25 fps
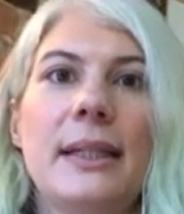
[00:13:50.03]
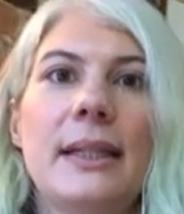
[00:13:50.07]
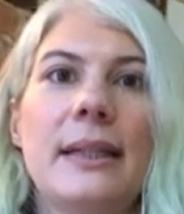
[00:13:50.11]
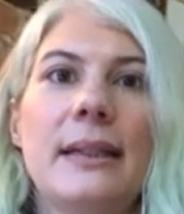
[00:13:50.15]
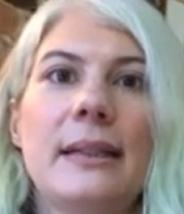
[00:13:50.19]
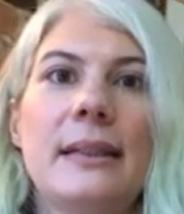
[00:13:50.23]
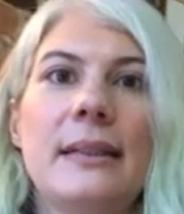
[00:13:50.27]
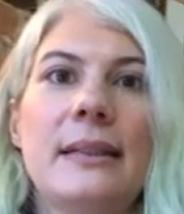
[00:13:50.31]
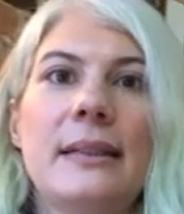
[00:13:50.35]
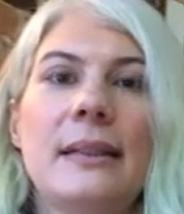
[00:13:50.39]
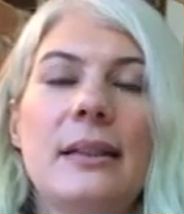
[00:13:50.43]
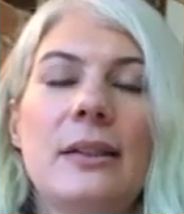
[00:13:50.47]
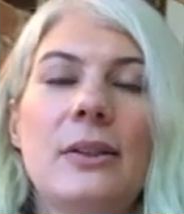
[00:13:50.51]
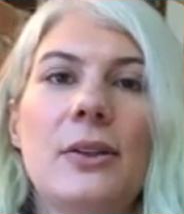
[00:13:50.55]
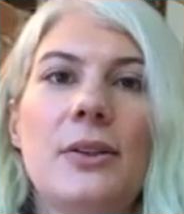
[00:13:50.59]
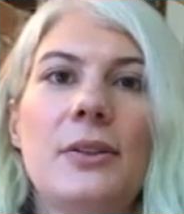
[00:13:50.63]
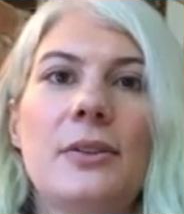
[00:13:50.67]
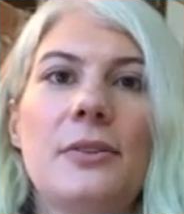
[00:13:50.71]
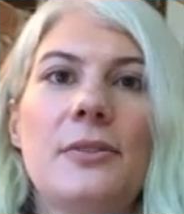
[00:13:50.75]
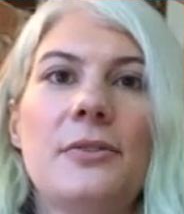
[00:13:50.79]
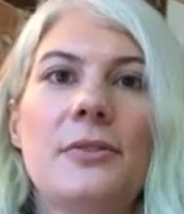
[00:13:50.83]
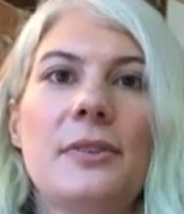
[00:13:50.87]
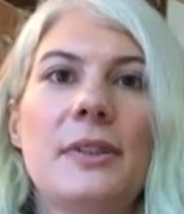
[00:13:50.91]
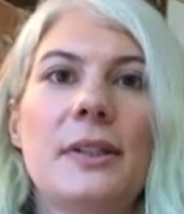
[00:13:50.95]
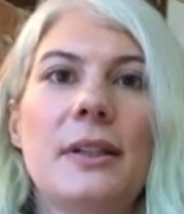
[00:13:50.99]
and a lot
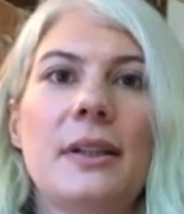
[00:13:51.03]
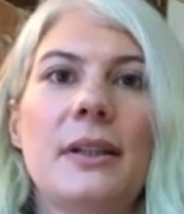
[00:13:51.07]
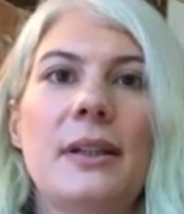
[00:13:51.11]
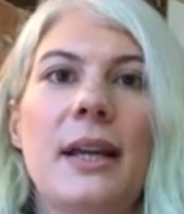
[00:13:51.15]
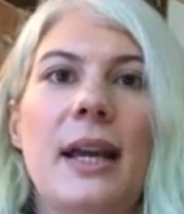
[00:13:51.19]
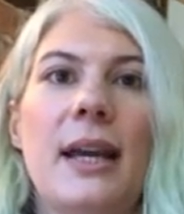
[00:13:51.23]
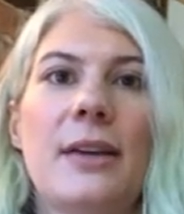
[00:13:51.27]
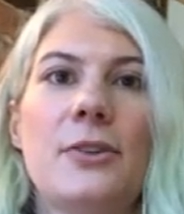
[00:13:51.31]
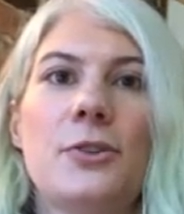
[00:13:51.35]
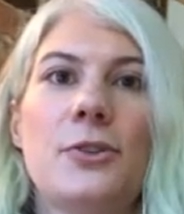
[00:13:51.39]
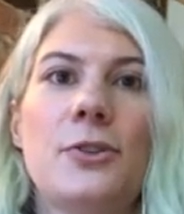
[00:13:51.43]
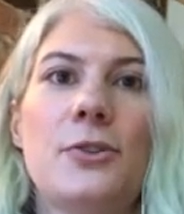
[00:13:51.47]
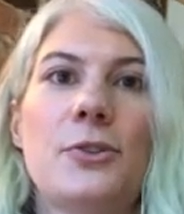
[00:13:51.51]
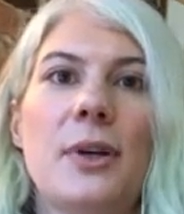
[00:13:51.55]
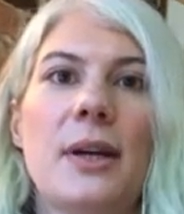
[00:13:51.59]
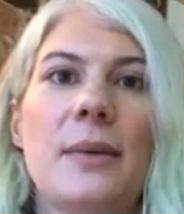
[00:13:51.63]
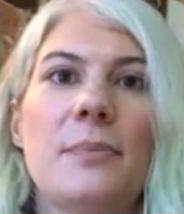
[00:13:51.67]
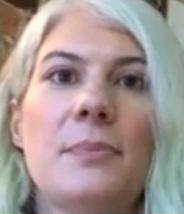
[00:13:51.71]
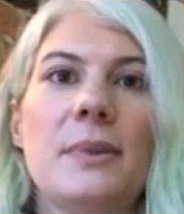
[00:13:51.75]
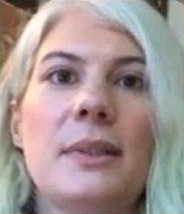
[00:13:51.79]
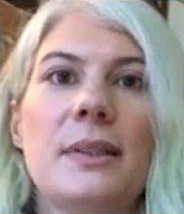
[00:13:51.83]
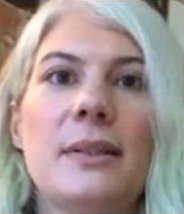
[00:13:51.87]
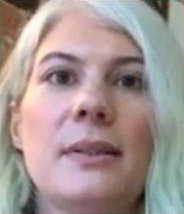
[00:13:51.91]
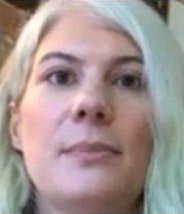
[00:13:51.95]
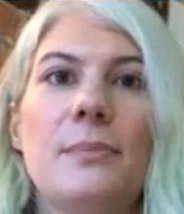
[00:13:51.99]
of the
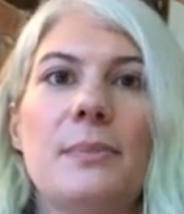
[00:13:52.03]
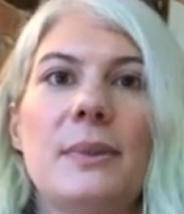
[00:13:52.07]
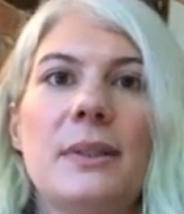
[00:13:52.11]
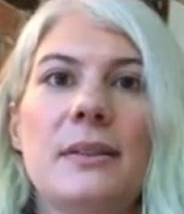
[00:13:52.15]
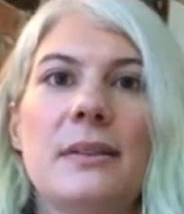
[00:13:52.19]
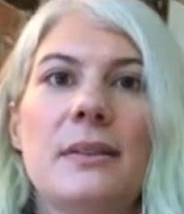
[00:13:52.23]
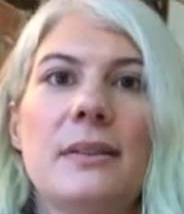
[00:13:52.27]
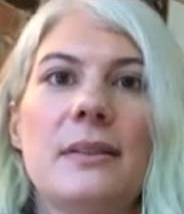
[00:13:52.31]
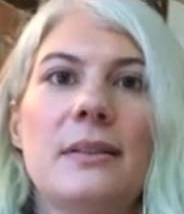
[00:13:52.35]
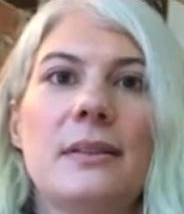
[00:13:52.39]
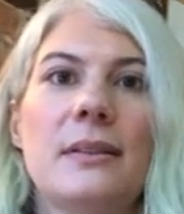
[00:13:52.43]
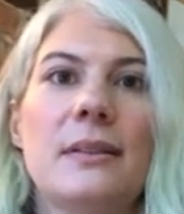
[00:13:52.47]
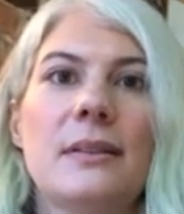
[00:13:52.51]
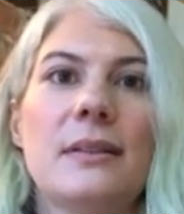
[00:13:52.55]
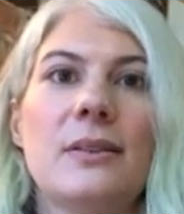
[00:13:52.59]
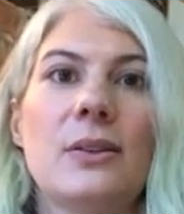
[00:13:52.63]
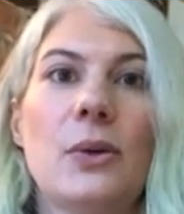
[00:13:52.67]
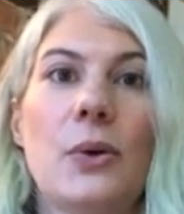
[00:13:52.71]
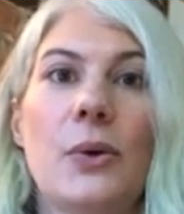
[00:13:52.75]
cash-strapped businesses